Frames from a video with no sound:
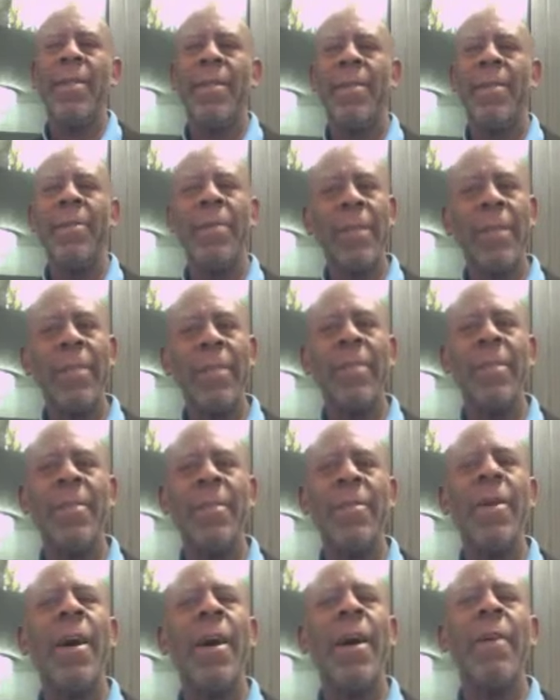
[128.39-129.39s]
there is
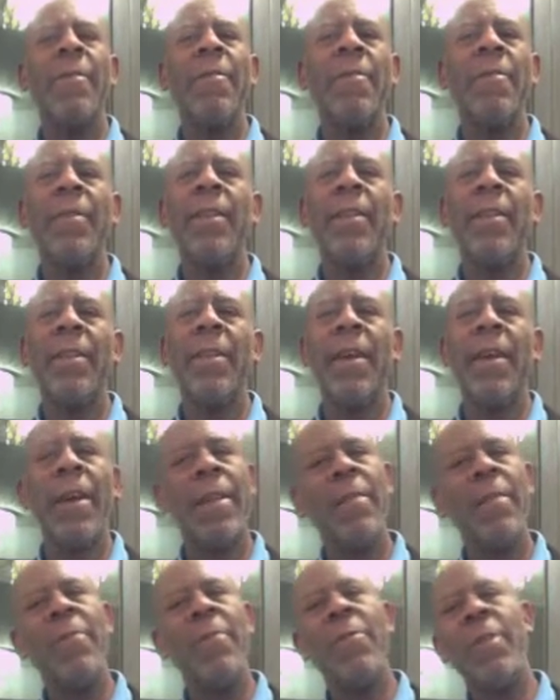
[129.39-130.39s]
no concrete,
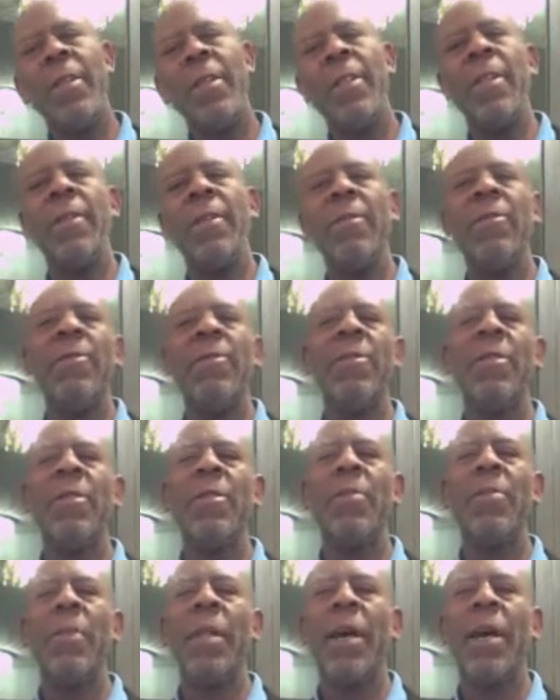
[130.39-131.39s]
and you unload your
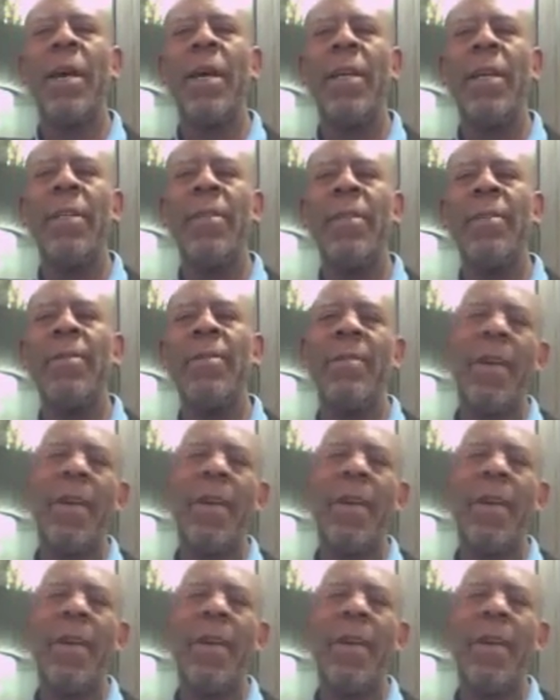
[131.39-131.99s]
supplies